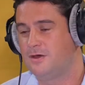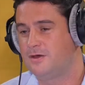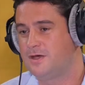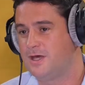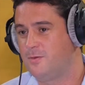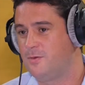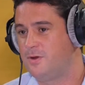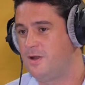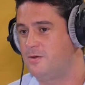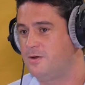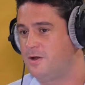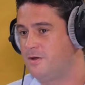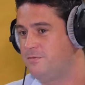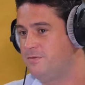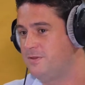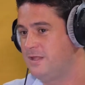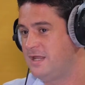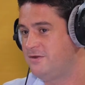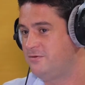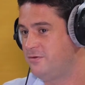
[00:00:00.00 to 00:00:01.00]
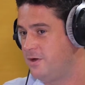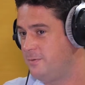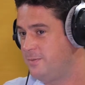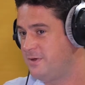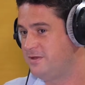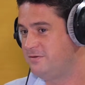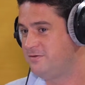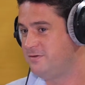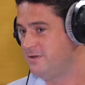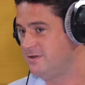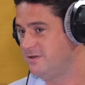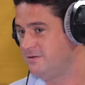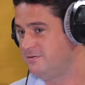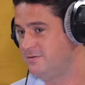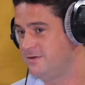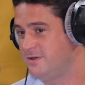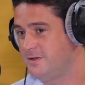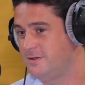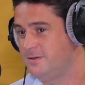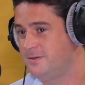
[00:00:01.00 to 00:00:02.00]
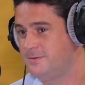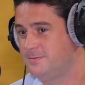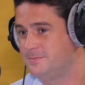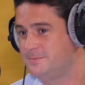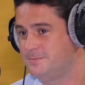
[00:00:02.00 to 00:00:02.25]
Okay, well, I'll go for the latter. I'll be a CDC.